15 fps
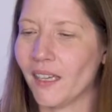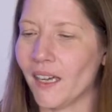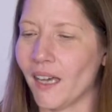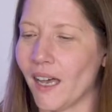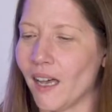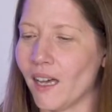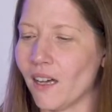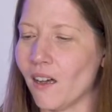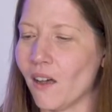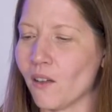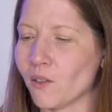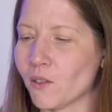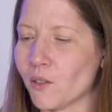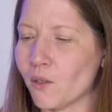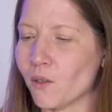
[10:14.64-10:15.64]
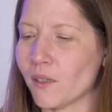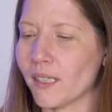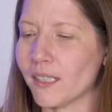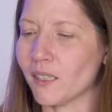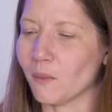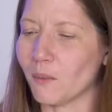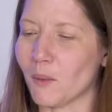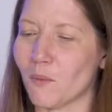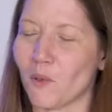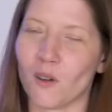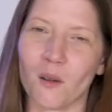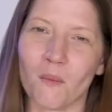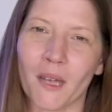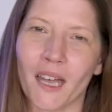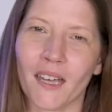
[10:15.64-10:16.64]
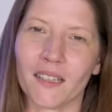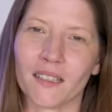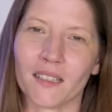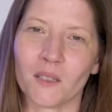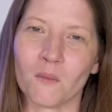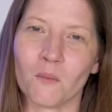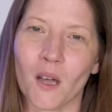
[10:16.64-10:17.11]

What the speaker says: I'll talk a little bit more about some